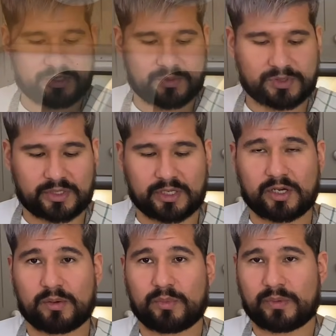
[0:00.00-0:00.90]
just gonna
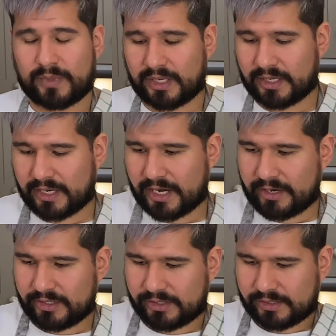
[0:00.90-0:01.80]
go in with my
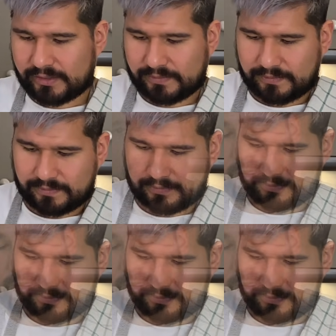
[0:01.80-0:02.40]
carrots, the